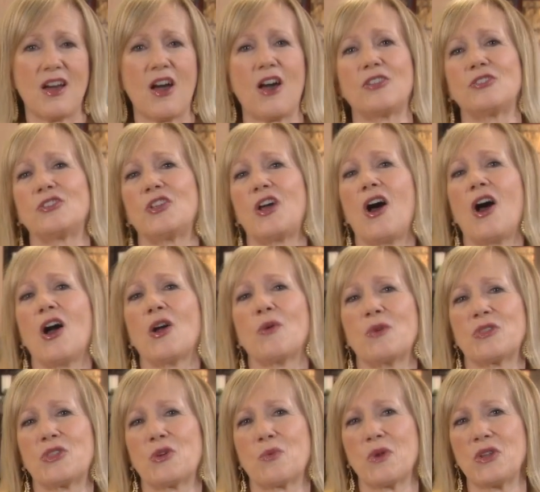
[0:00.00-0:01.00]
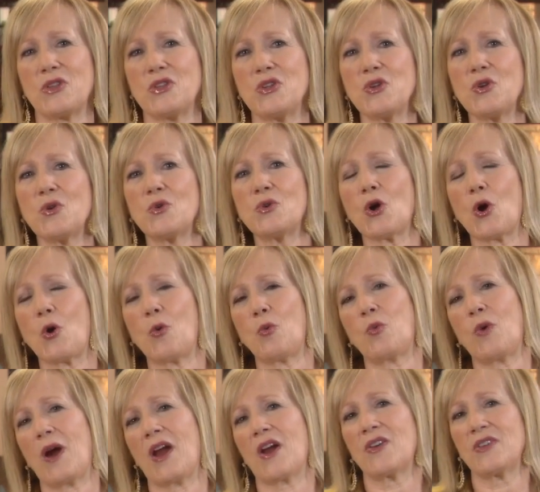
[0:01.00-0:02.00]
Along with a renewed
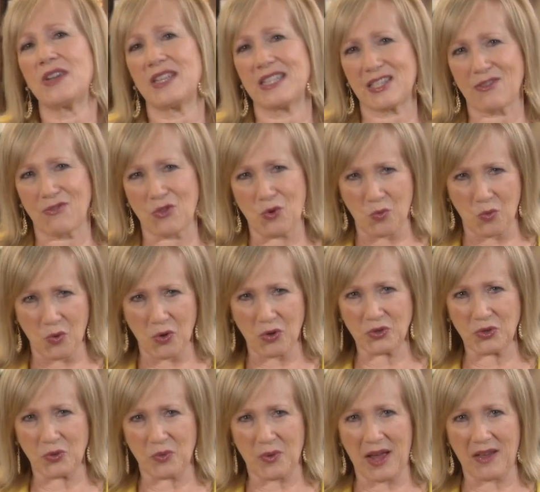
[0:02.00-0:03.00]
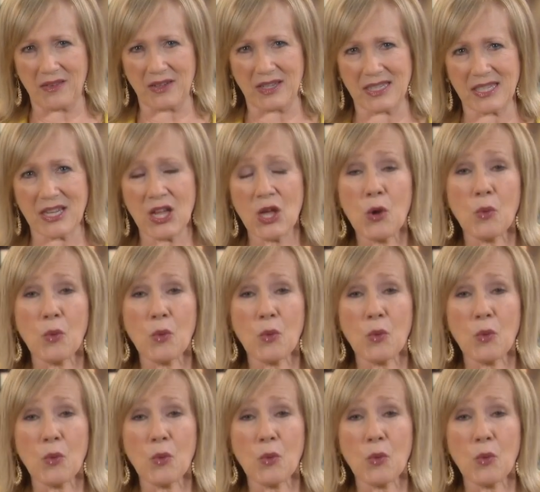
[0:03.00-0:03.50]
awareness of the world around us,